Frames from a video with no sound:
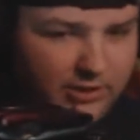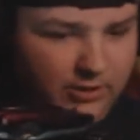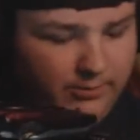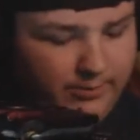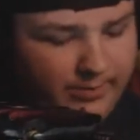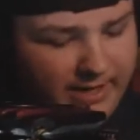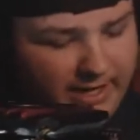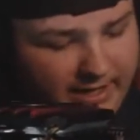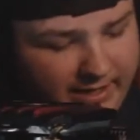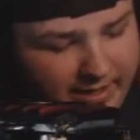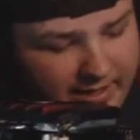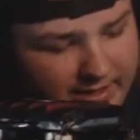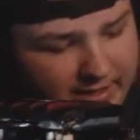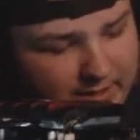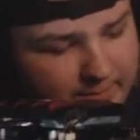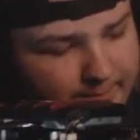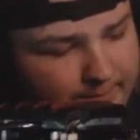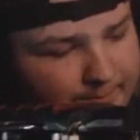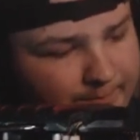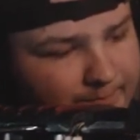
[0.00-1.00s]
back in
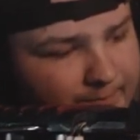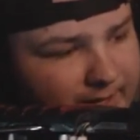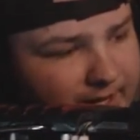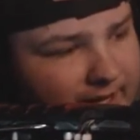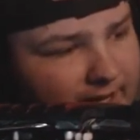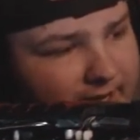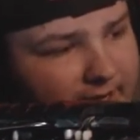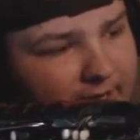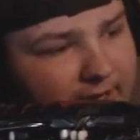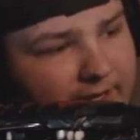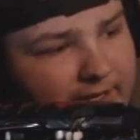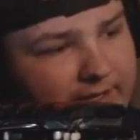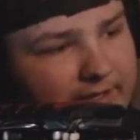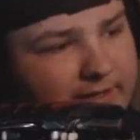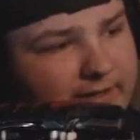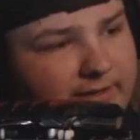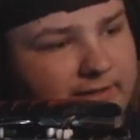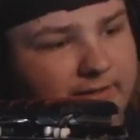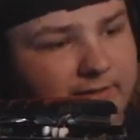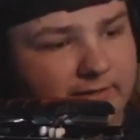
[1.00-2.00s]
the bag.
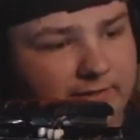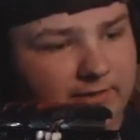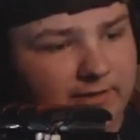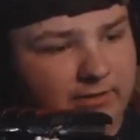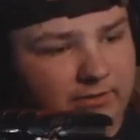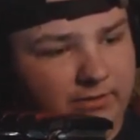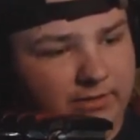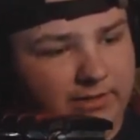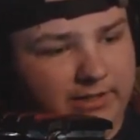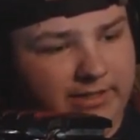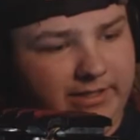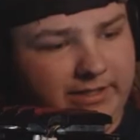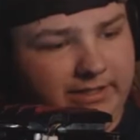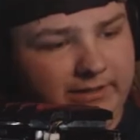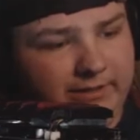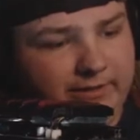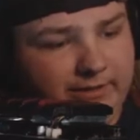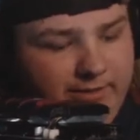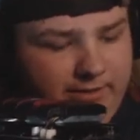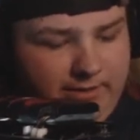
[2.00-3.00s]
Literally,
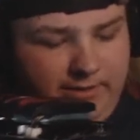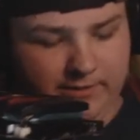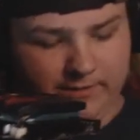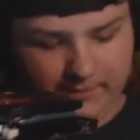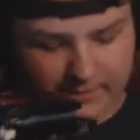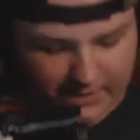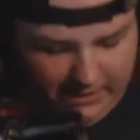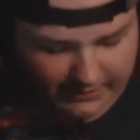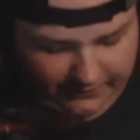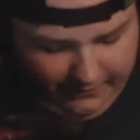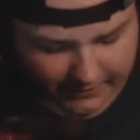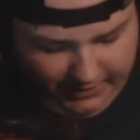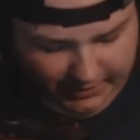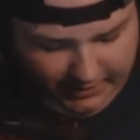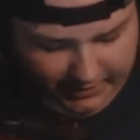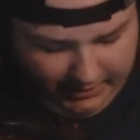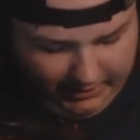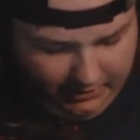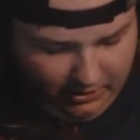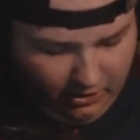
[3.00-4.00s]
if I
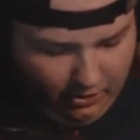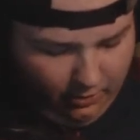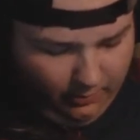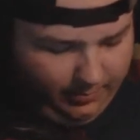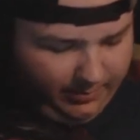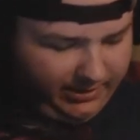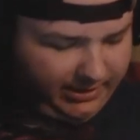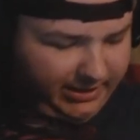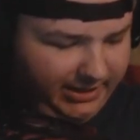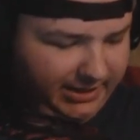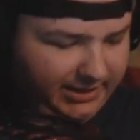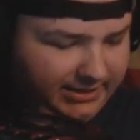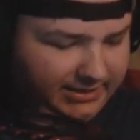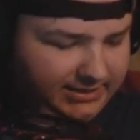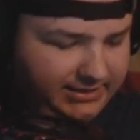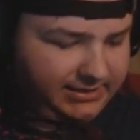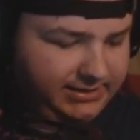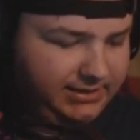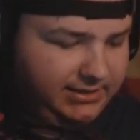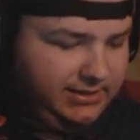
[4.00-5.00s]
can open
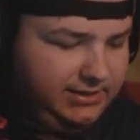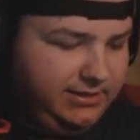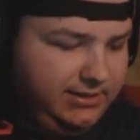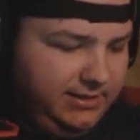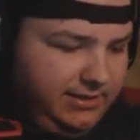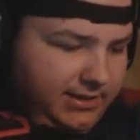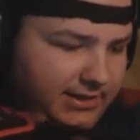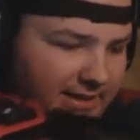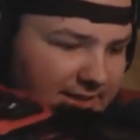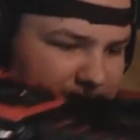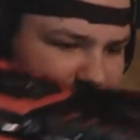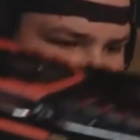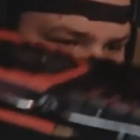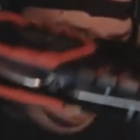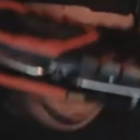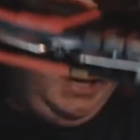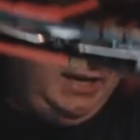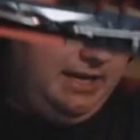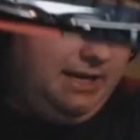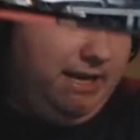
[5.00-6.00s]
it. Like I said,
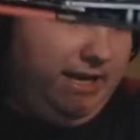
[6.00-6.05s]
I